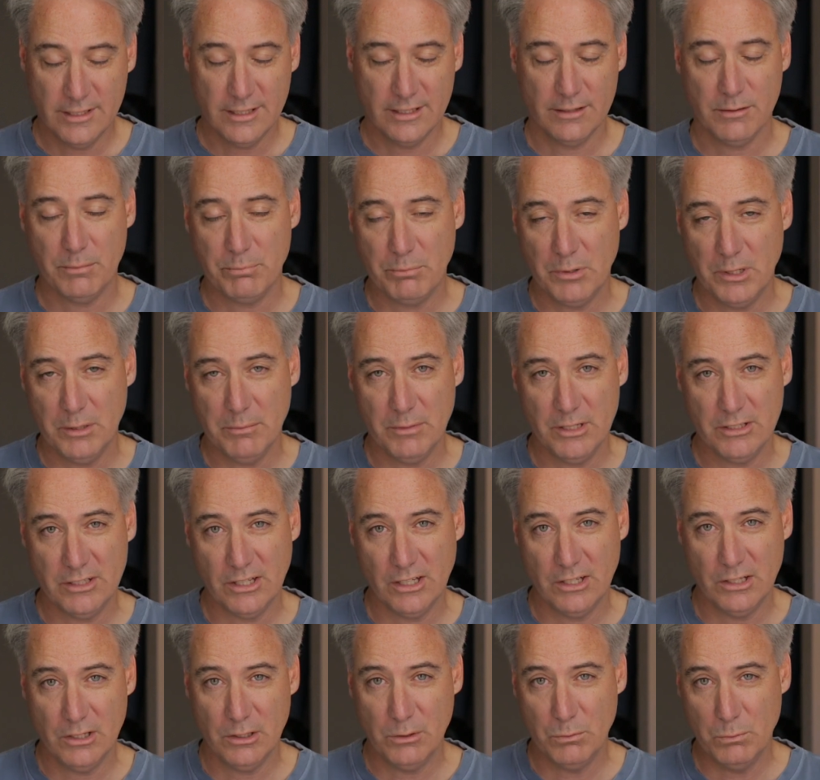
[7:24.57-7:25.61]
is this pretty much
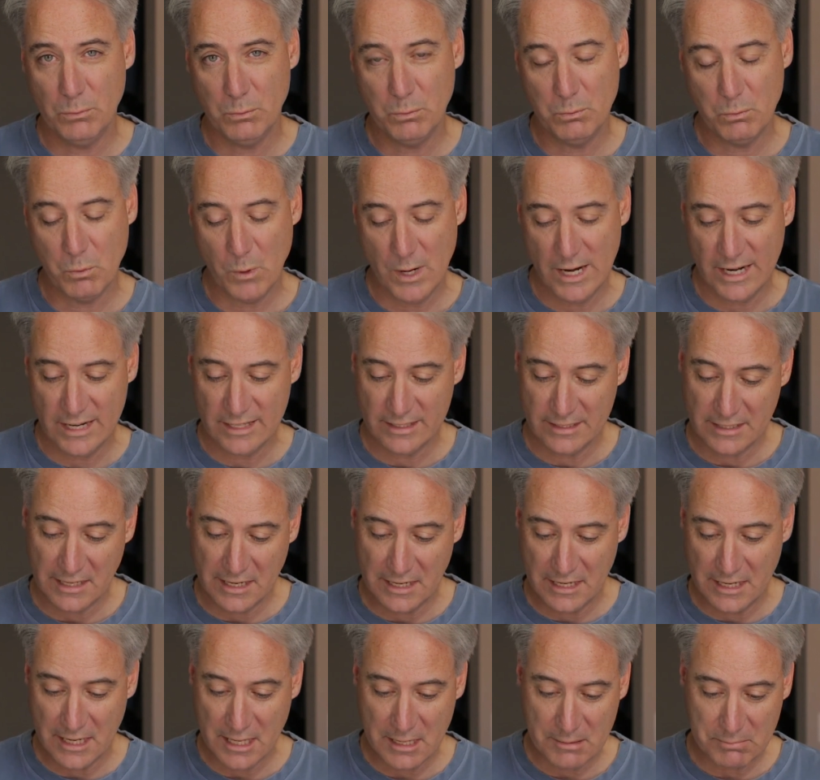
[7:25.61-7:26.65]
a good way to
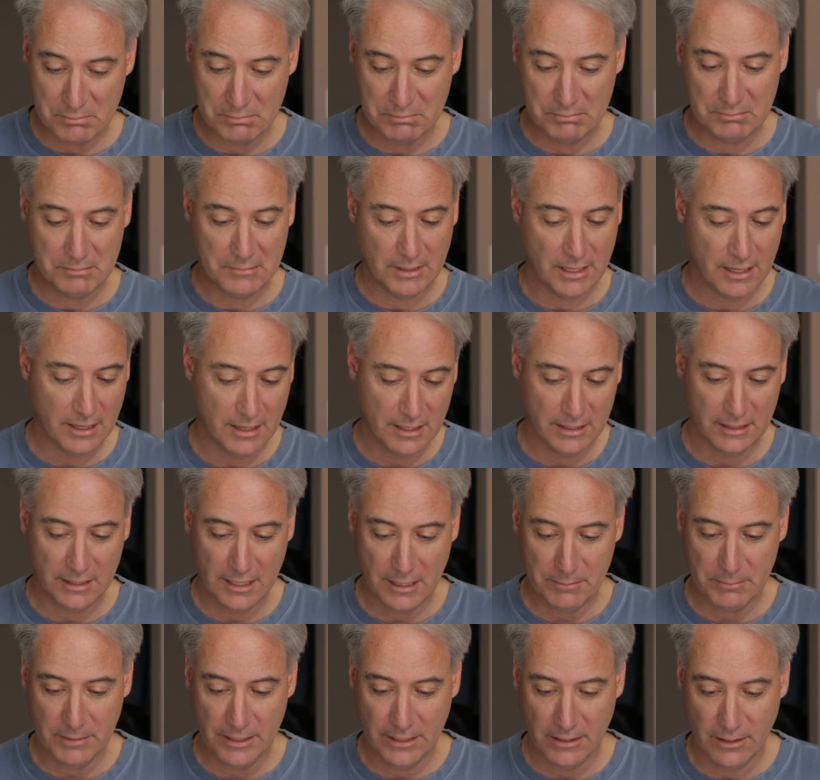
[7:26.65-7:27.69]
set it up? Uh,
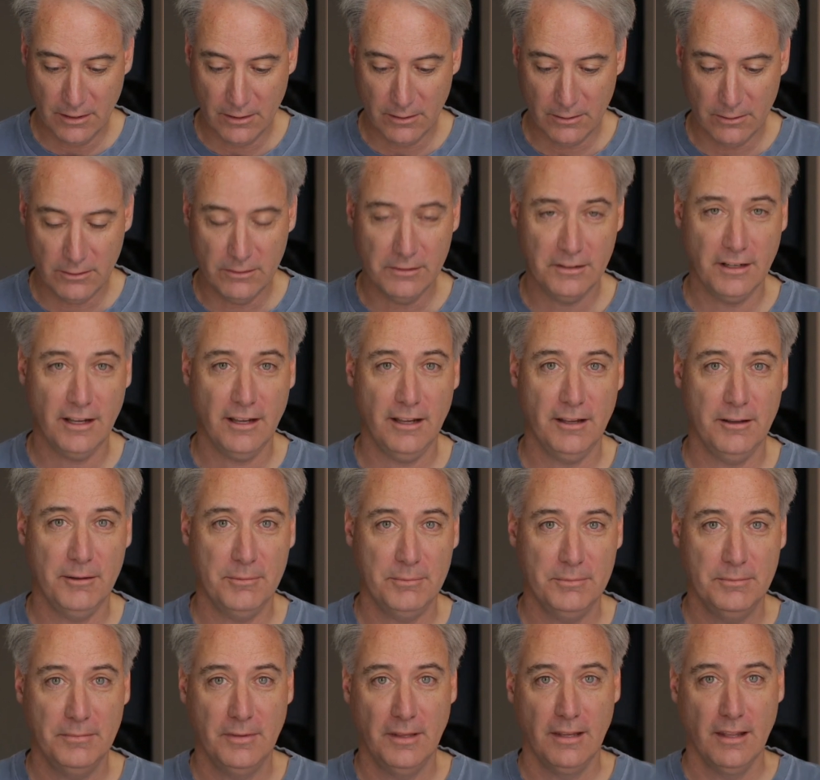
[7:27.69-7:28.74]
let me know.
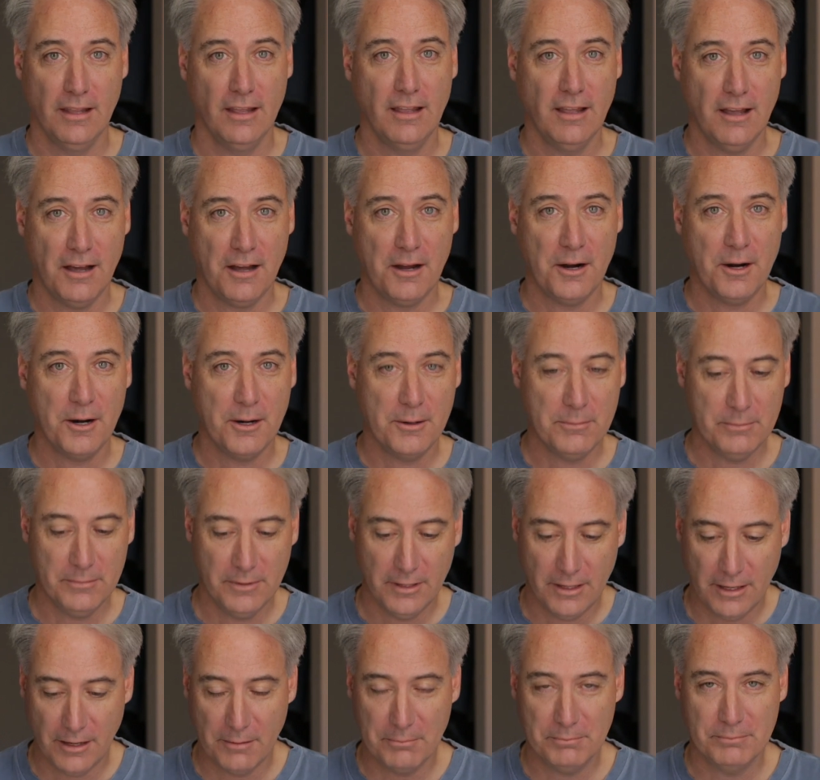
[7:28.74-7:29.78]
Um,
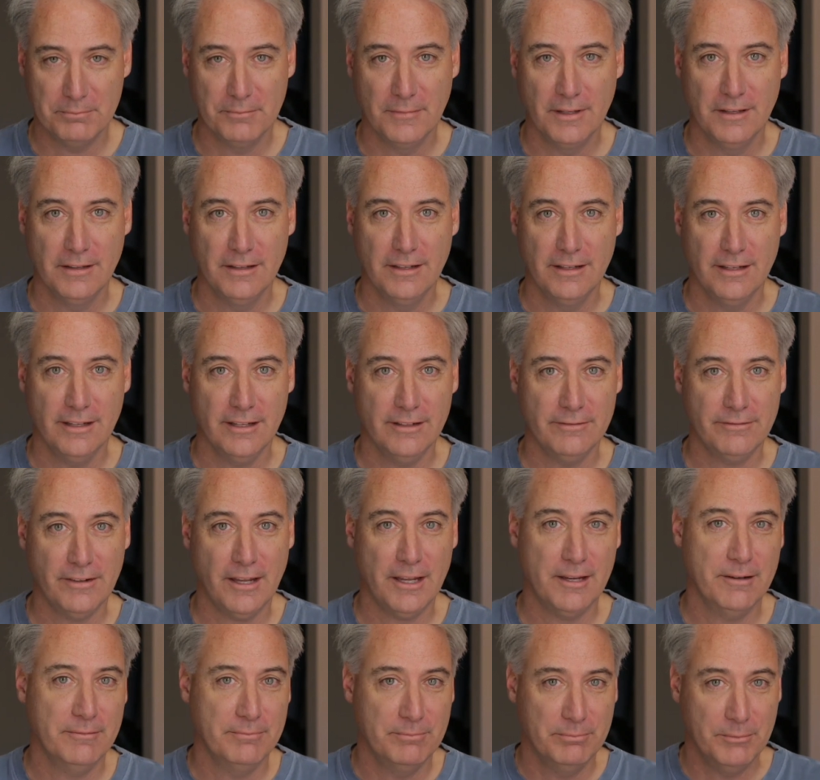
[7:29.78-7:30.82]
harm, I'm, if
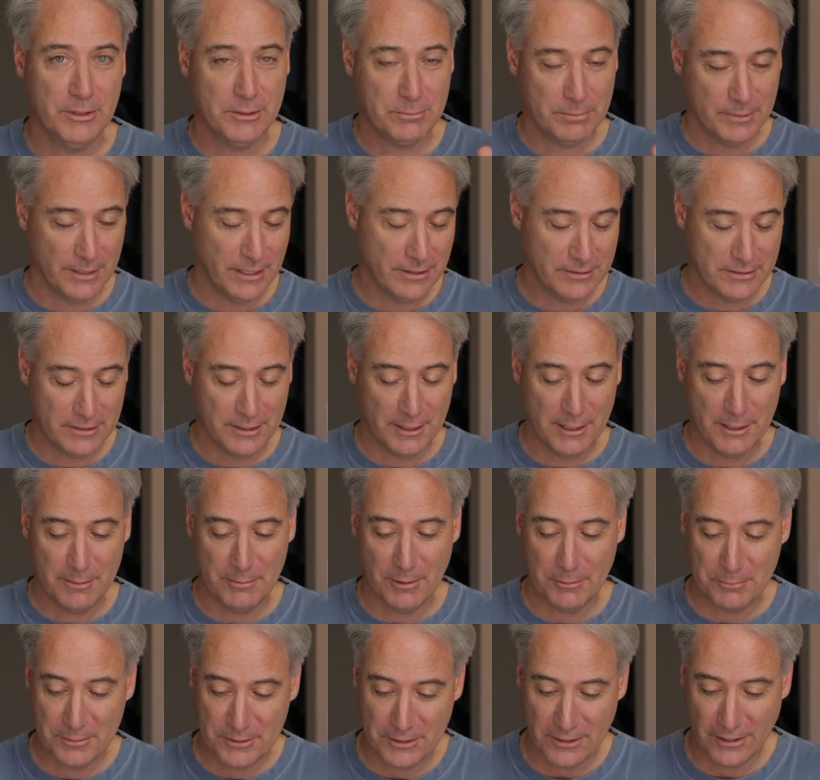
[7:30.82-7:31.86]
I mispronounce your
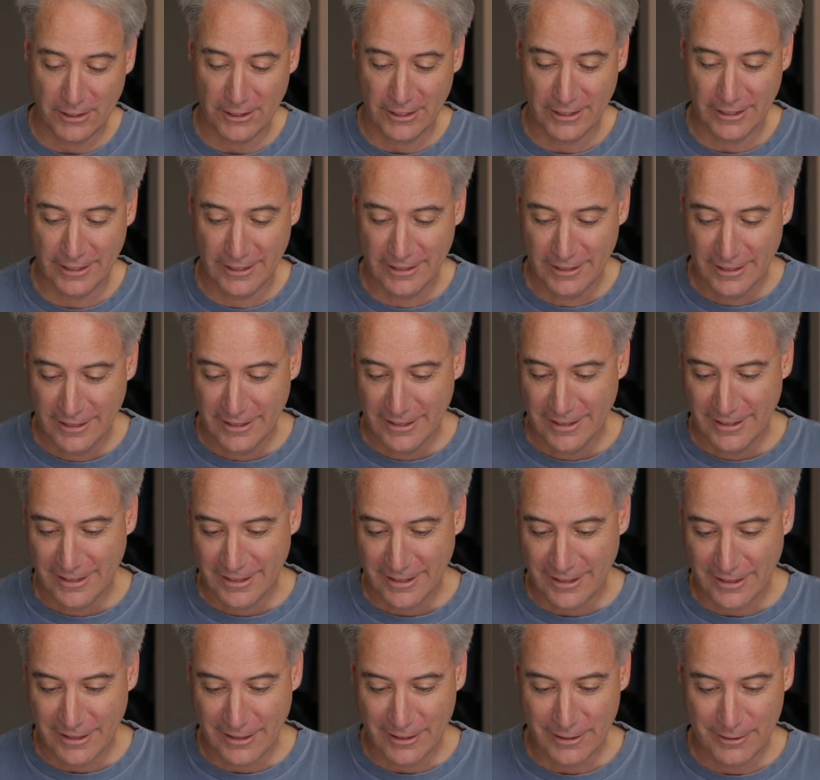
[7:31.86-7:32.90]
name, I'm sorry.
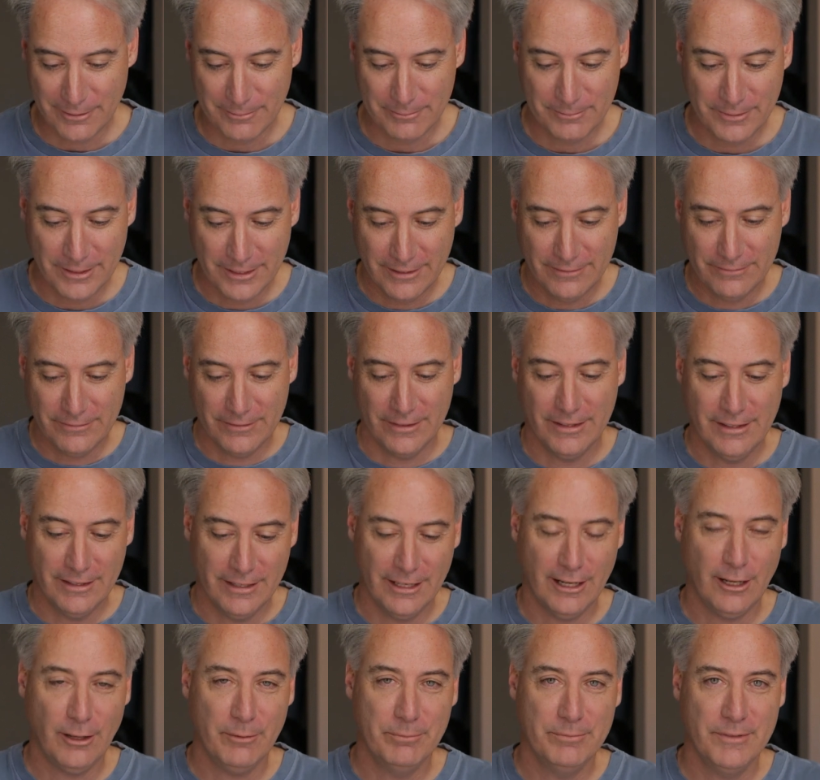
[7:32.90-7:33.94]
Um, if
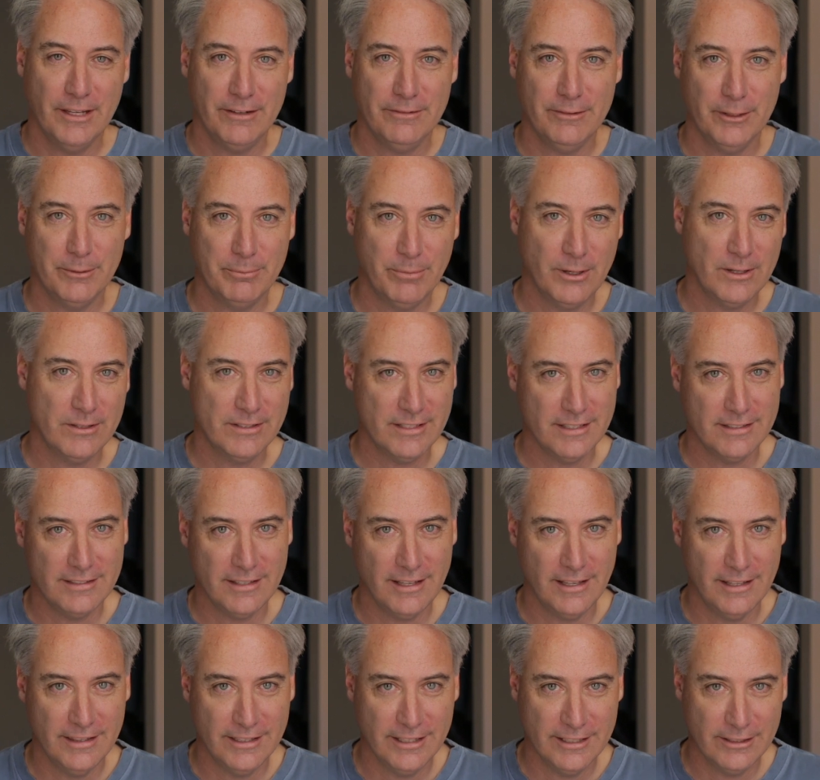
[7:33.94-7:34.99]
I'll definitely post
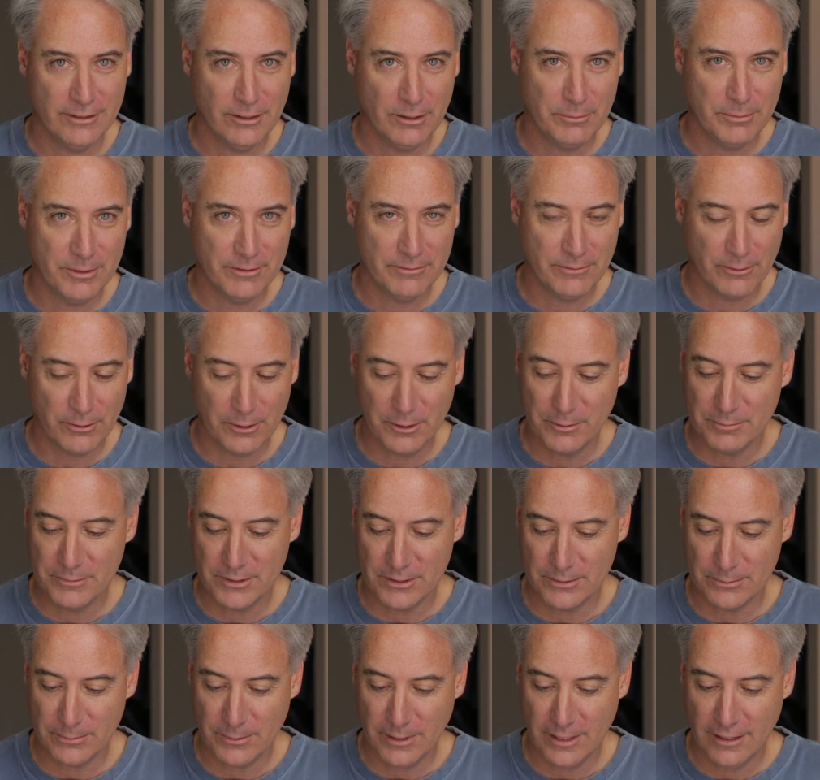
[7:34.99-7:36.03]
this on the Adobe
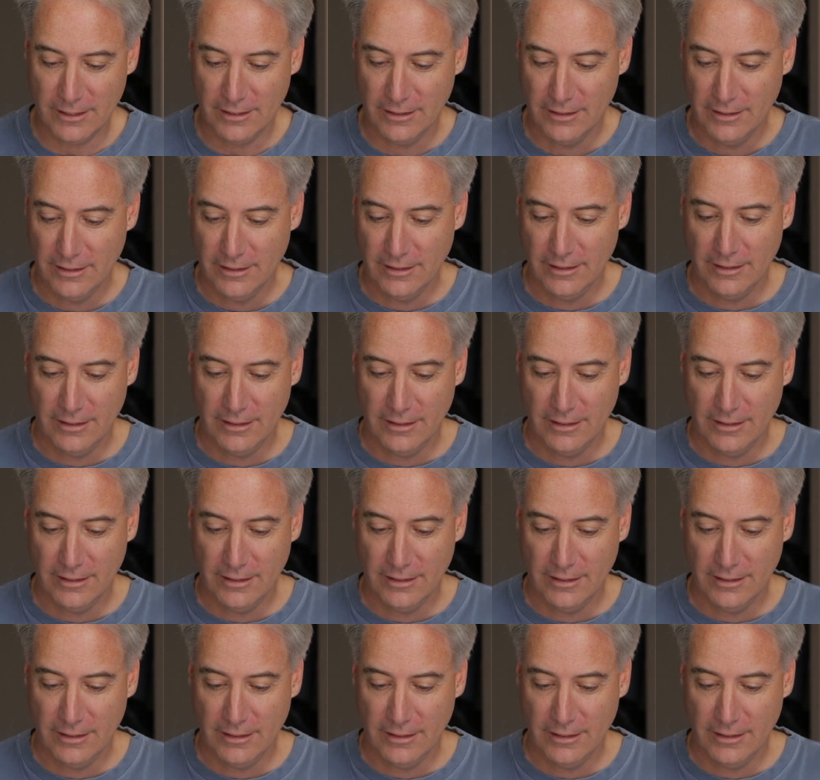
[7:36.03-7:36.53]
forums as well.